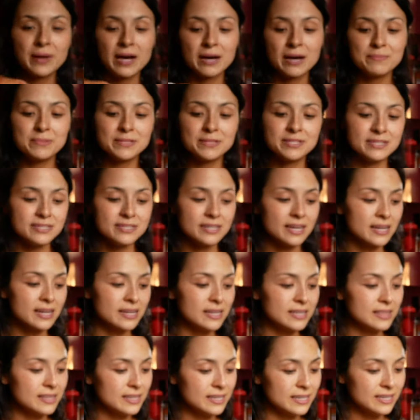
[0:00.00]
poppy seed
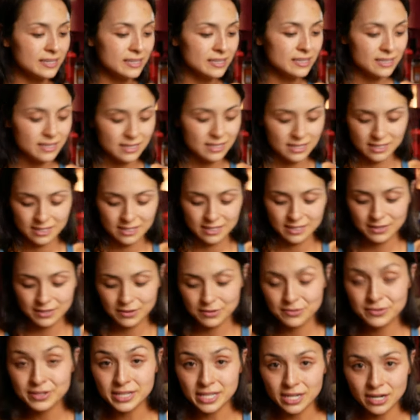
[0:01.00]
anything.
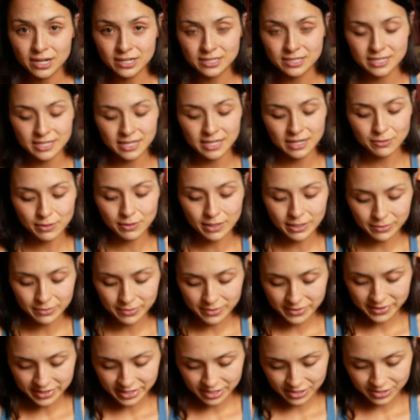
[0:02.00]
They're really hard to get while we
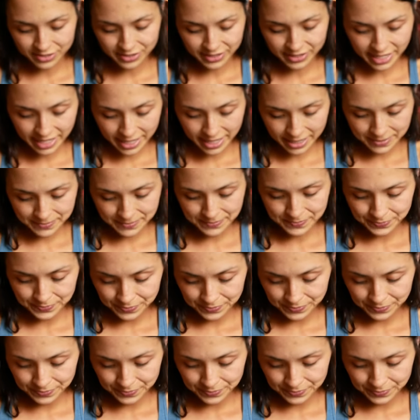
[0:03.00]
were in Korea.